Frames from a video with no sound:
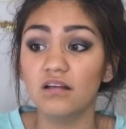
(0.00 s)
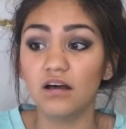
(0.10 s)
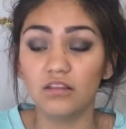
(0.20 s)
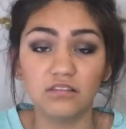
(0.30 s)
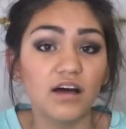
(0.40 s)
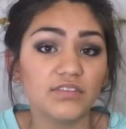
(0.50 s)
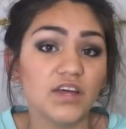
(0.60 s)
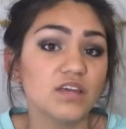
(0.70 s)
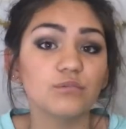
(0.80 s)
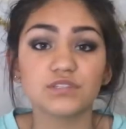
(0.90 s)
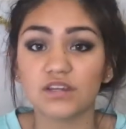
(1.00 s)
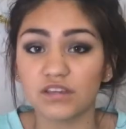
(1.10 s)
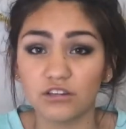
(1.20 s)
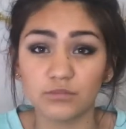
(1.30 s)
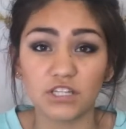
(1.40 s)
a lot that he was gonna
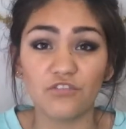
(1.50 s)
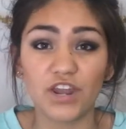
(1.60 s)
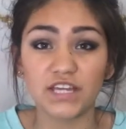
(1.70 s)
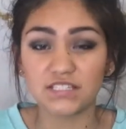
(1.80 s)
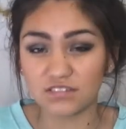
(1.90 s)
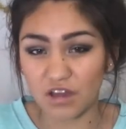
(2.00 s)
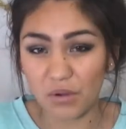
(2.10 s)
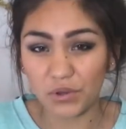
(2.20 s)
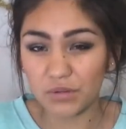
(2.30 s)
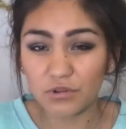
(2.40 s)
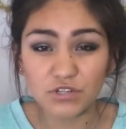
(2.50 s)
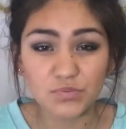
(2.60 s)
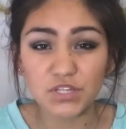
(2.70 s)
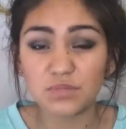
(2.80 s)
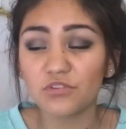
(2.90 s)
kill himself, and I did not want to be
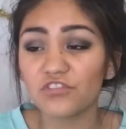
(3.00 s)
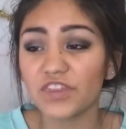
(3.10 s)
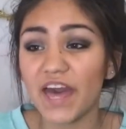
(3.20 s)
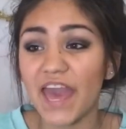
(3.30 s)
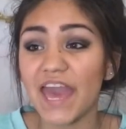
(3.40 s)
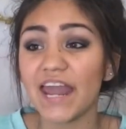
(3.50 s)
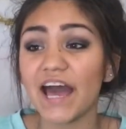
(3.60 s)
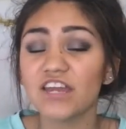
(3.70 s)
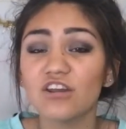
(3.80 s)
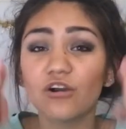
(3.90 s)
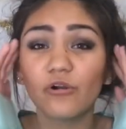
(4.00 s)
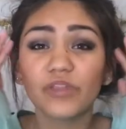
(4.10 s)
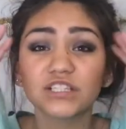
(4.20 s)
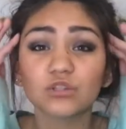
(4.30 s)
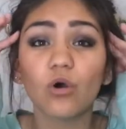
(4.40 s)
responsible for that. And I know
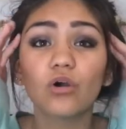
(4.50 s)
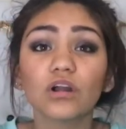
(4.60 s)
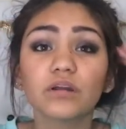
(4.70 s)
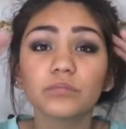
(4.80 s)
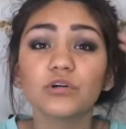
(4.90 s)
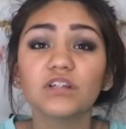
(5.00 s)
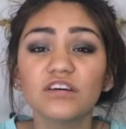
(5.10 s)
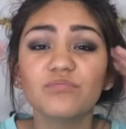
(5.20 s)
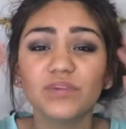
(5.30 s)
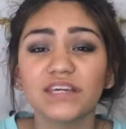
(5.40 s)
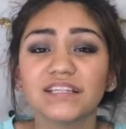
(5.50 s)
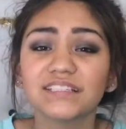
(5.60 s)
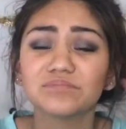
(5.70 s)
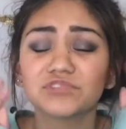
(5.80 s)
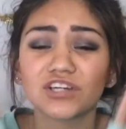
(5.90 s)
that's horrible of me,
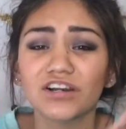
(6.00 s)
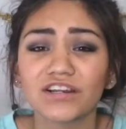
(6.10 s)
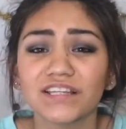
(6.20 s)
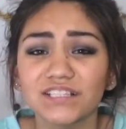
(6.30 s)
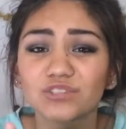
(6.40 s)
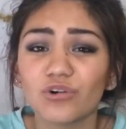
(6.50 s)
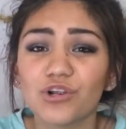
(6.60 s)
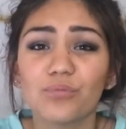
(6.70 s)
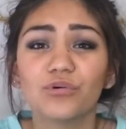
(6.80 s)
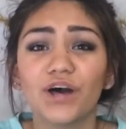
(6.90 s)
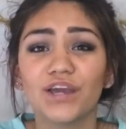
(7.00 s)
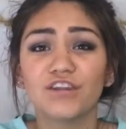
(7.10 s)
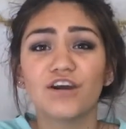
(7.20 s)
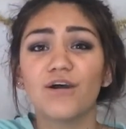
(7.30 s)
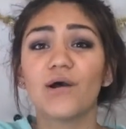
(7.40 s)
like, I'm sorry, and that's horrible. I
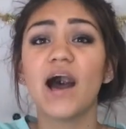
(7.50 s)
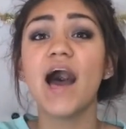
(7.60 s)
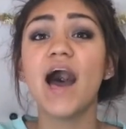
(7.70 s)
know.